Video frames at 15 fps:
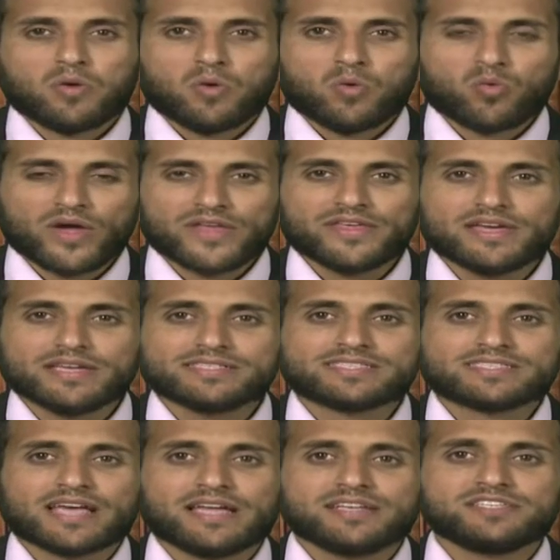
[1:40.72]
Whether
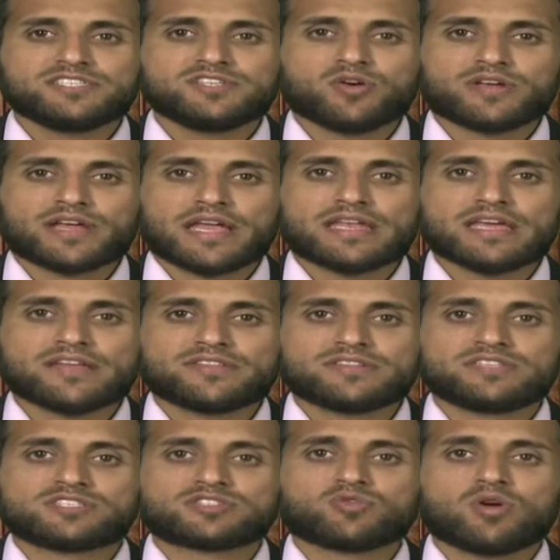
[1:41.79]
insanity or any other
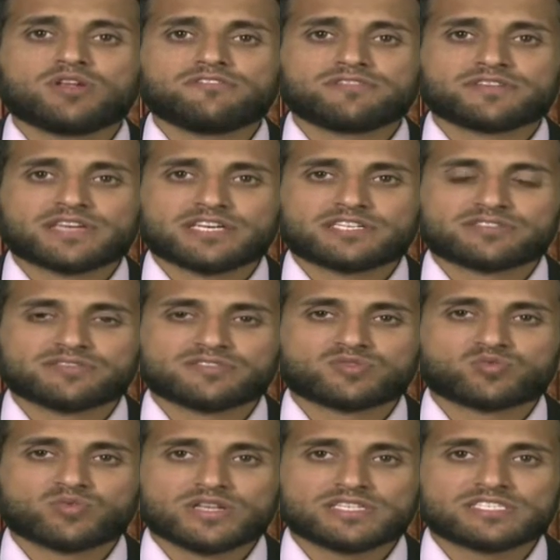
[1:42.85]
disqualifications
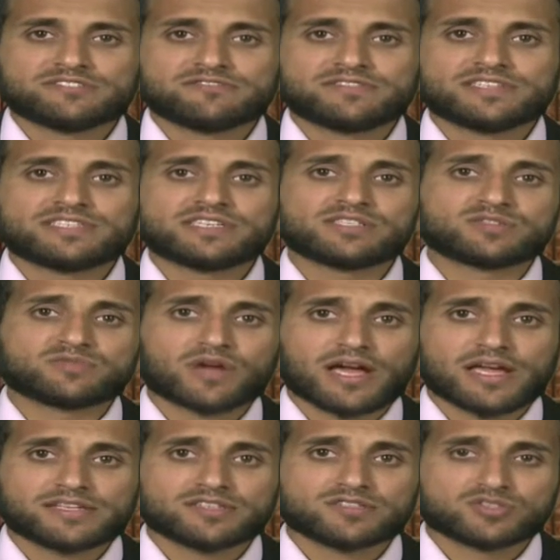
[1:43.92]
will defeat his
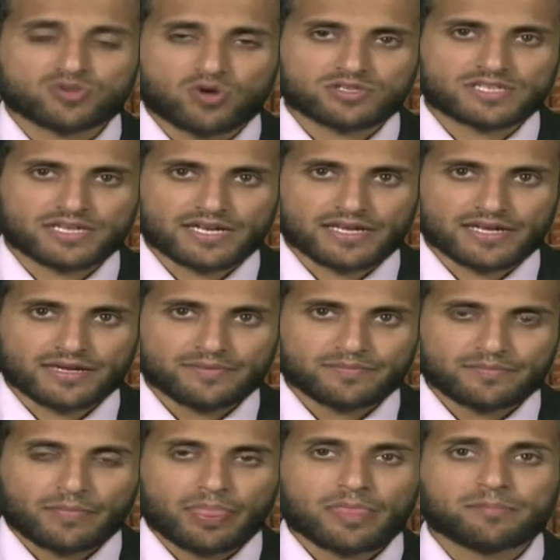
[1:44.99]
right is not clear,
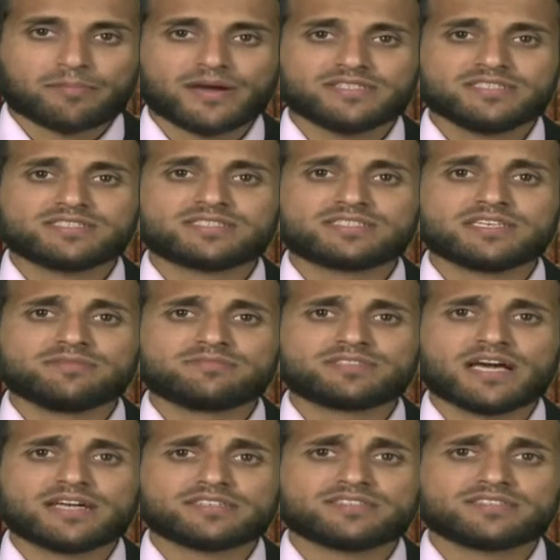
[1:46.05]
but it seems
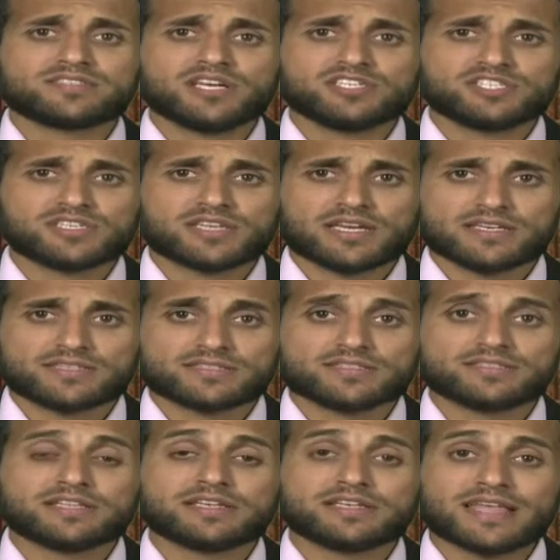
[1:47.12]
that in such a case,
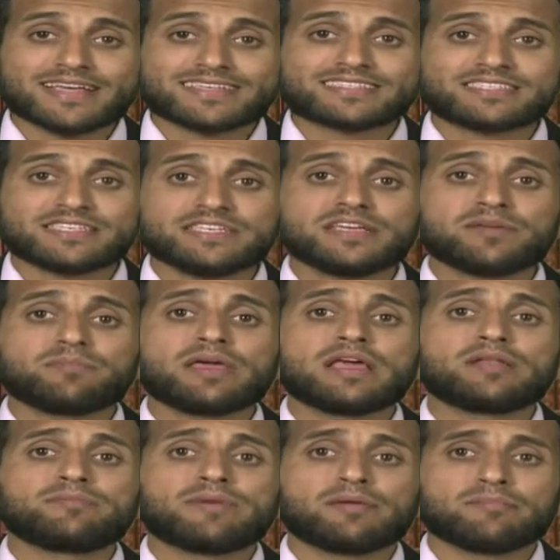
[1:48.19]
the next senior
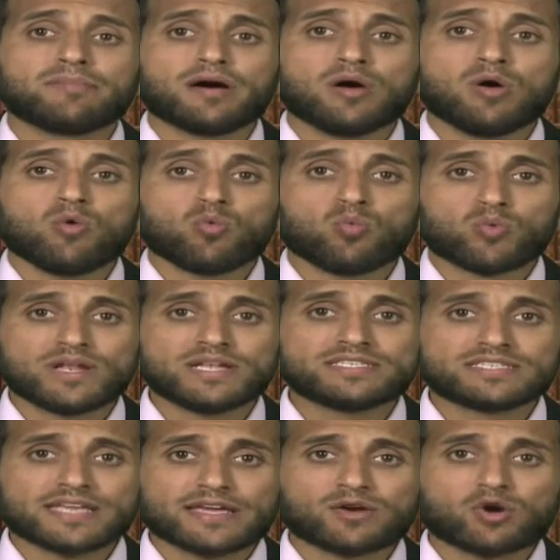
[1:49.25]
male member will
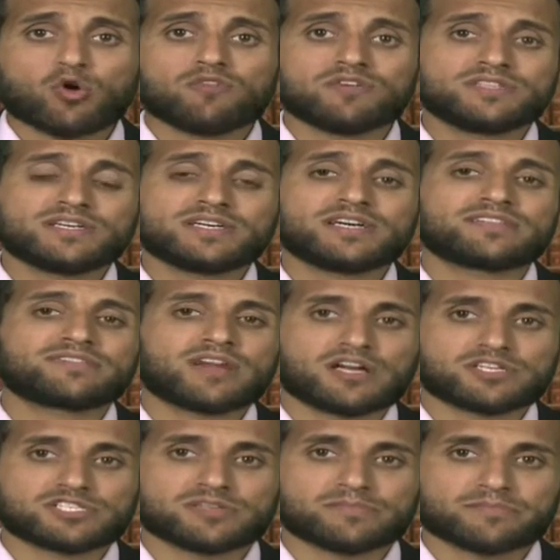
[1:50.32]
take over the
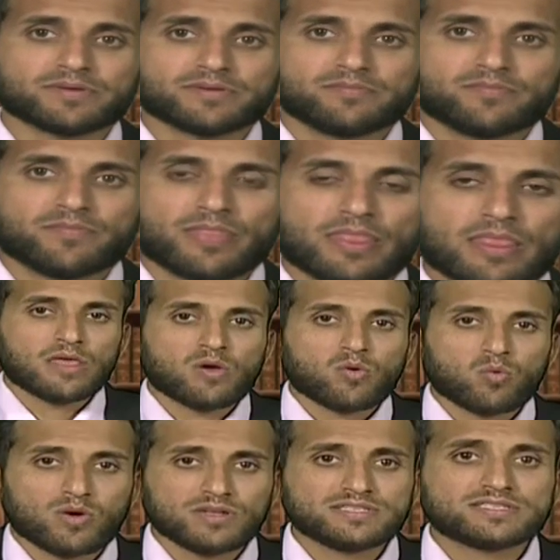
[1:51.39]
Kartaship.
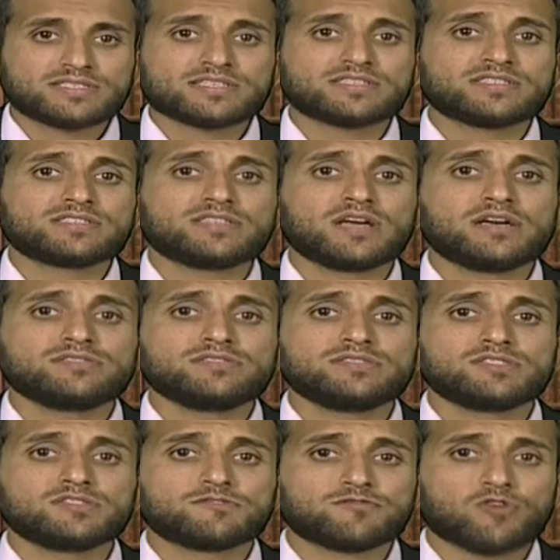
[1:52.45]
Once this is done,
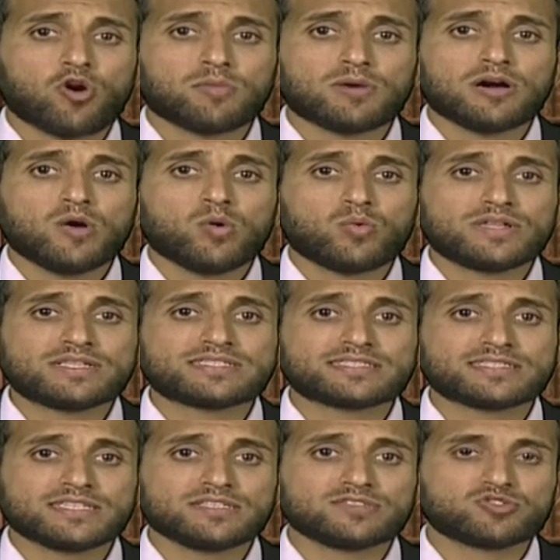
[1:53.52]
the former will
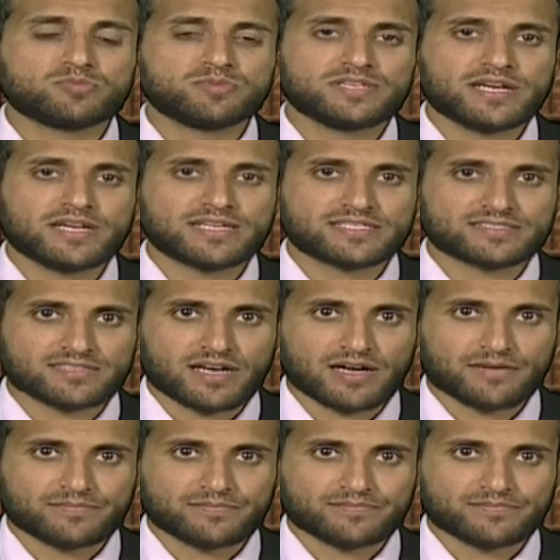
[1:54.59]
cease to be a Karta.